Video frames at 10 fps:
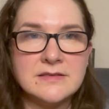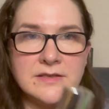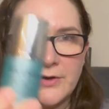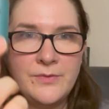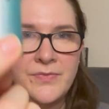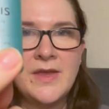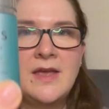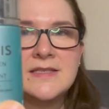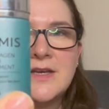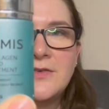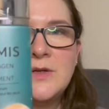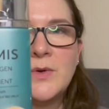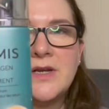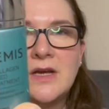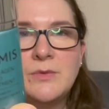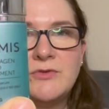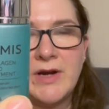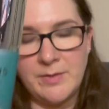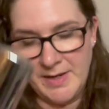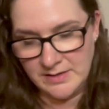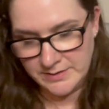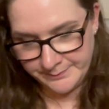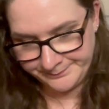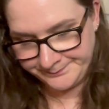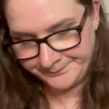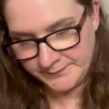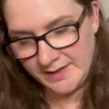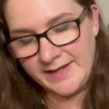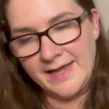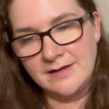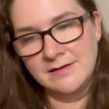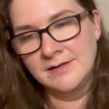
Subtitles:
So definitely one I would recommend. And again,